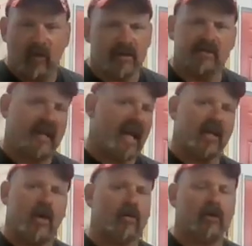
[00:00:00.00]
You just can't
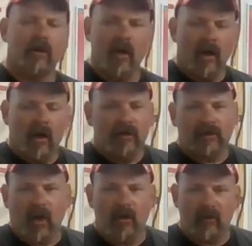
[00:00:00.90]
go to
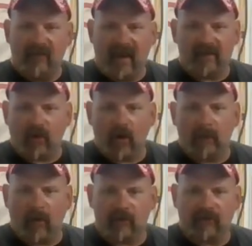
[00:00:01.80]
Advanced Auto
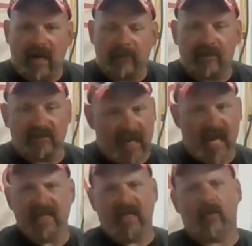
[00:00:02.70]
Parts or Napa and say,
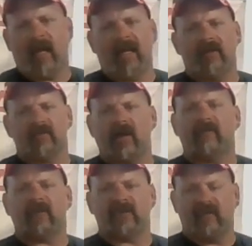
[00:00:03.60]
hey, I need a radiator shroud
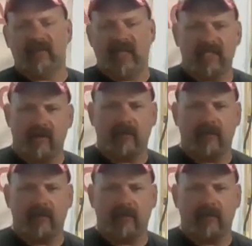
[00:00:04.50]
for 78 Chevy